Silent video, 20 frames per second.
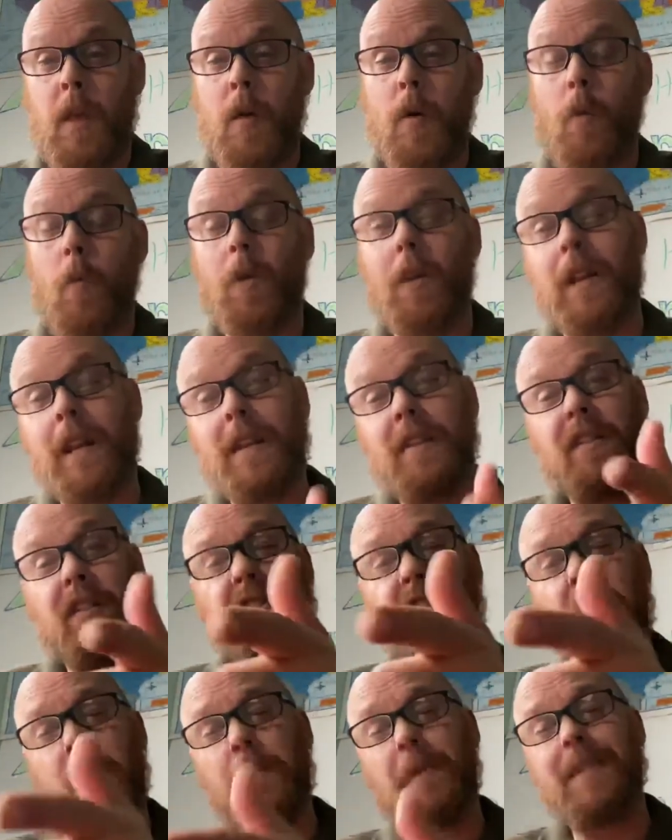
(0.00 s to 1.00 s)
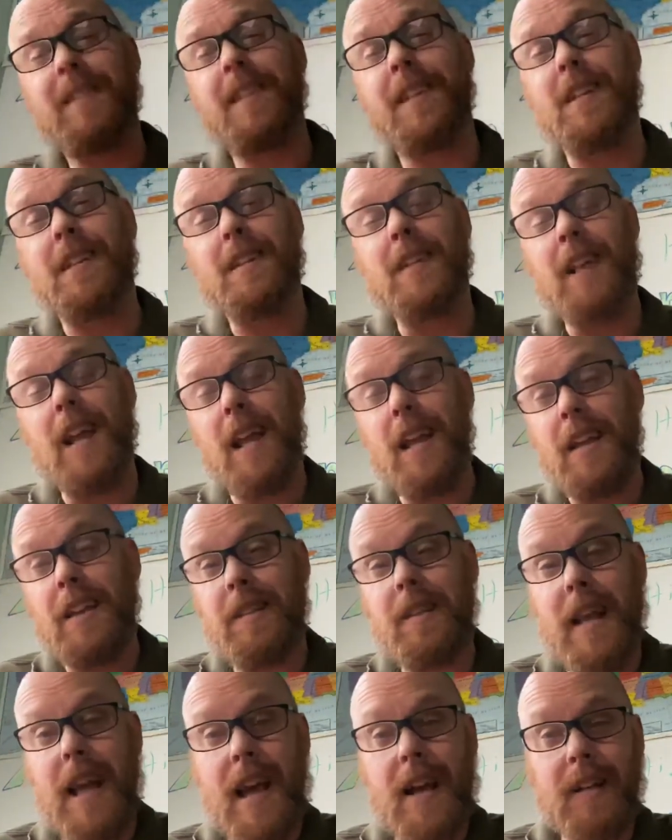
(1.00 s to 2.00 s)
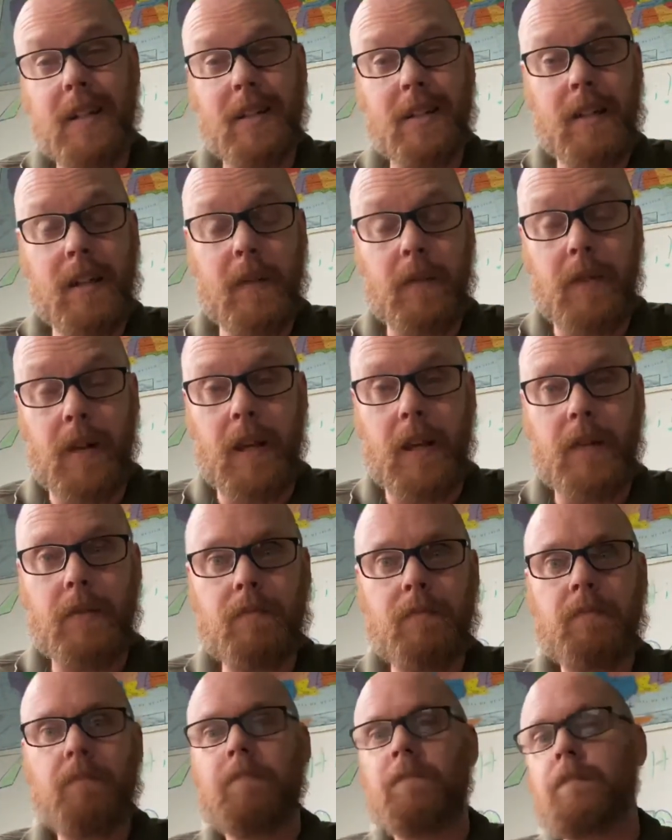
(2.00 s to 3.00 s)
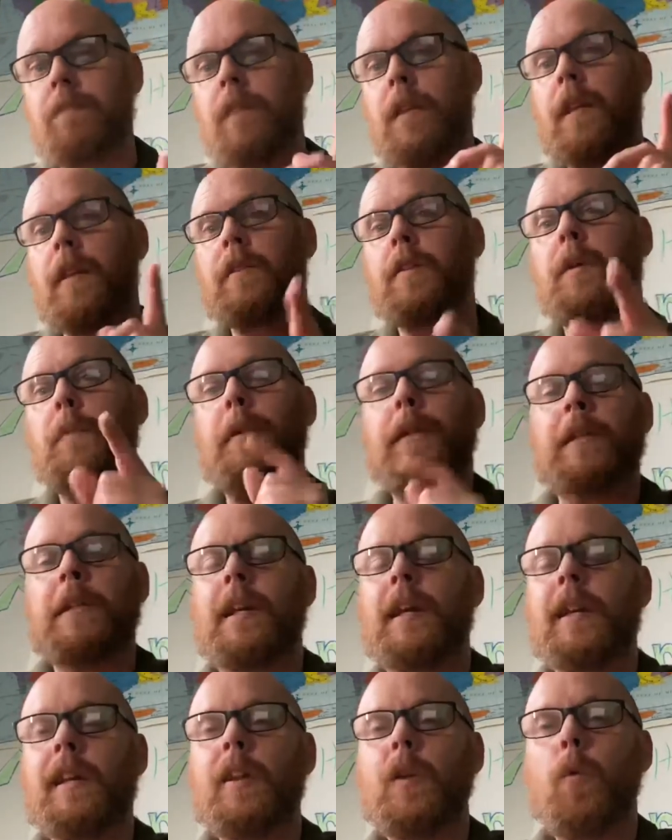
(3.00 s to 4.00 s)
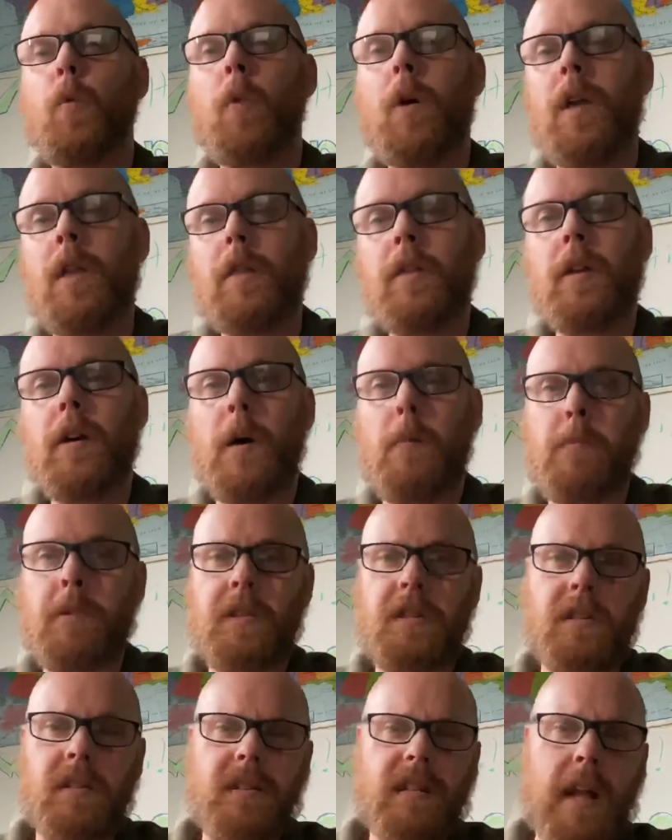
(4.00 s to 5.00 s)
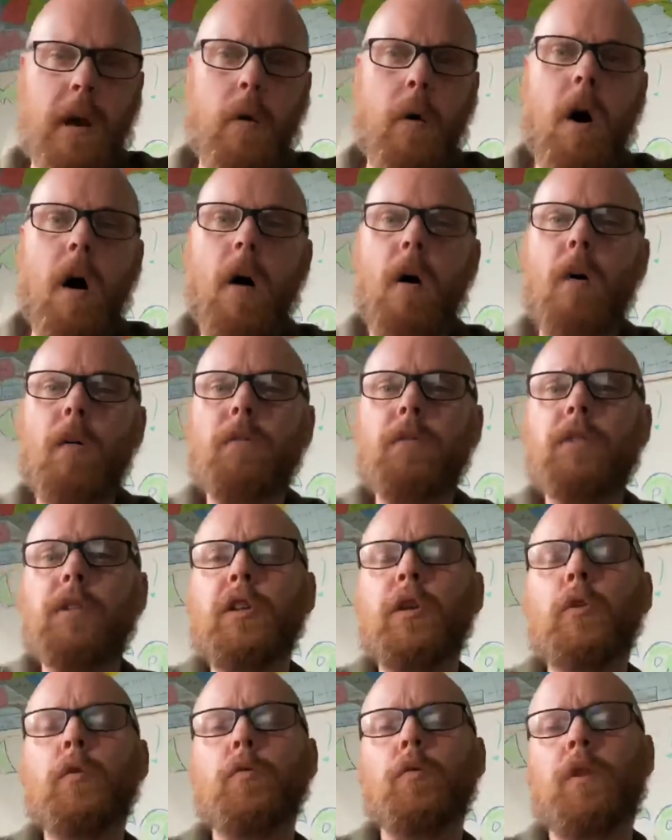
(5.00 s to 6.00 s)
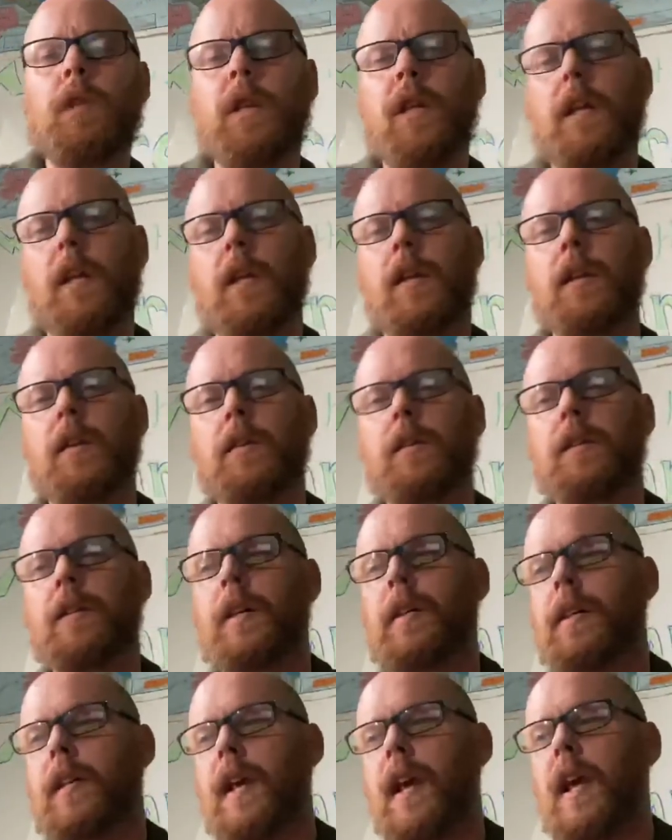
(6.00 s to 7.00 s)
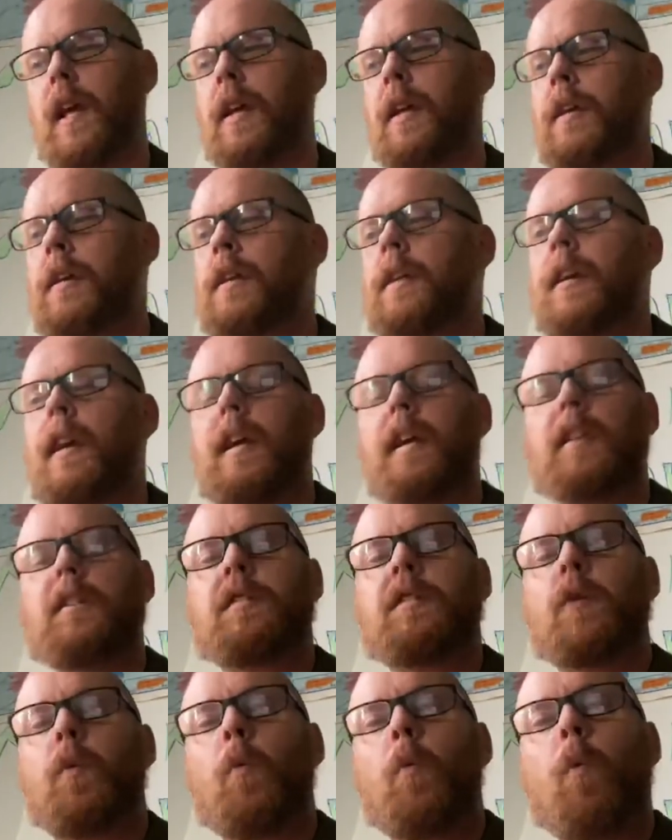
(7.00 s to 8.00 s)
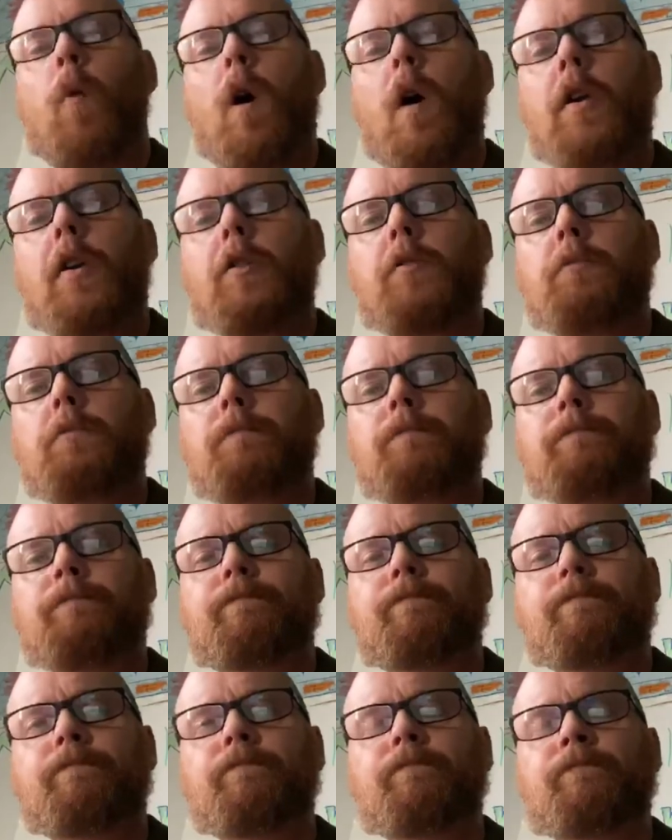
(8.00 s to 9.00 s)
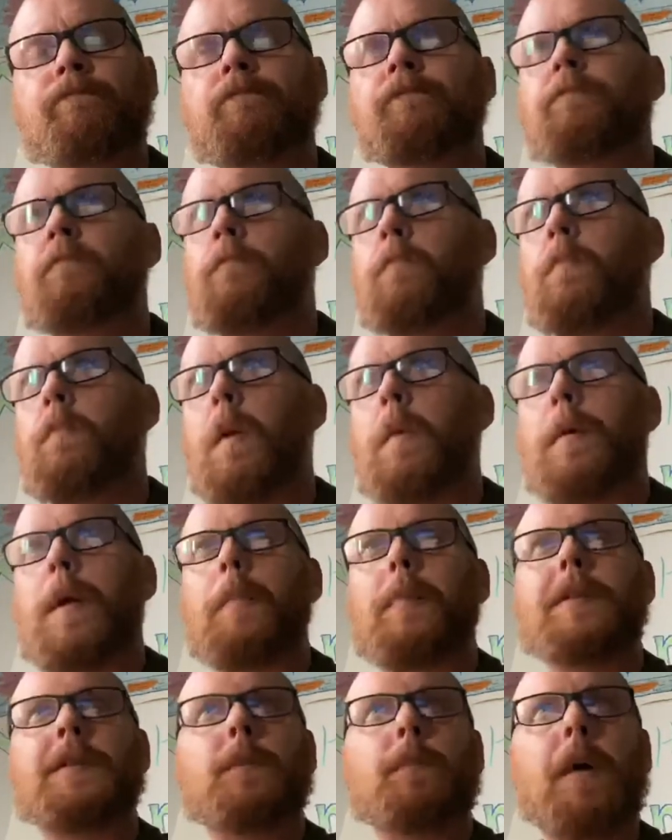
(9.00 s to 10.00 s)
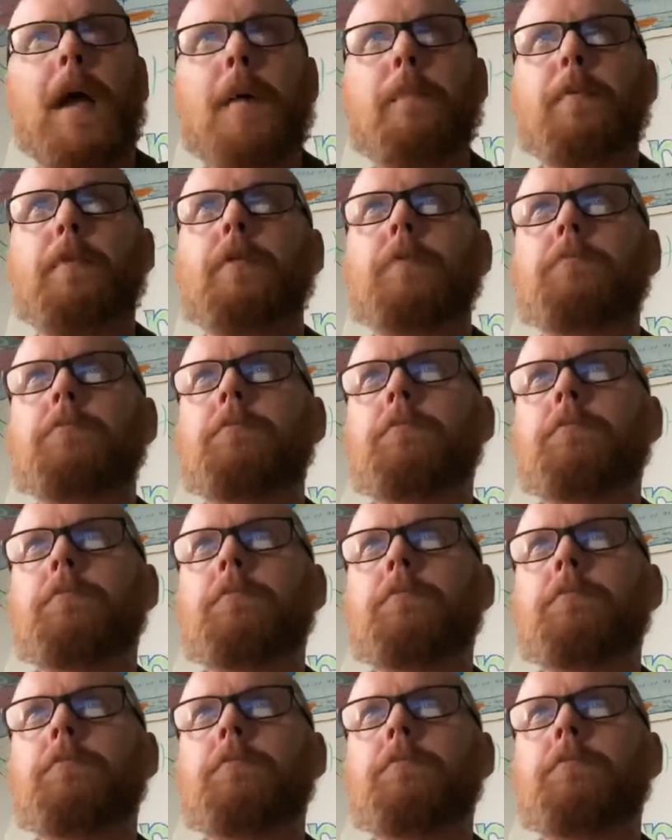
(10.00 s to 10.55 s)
Well, ladies and gentlemen, today's activity is going to be dealing with compasses. Now, all you need today is some water, maybe a piece of paper,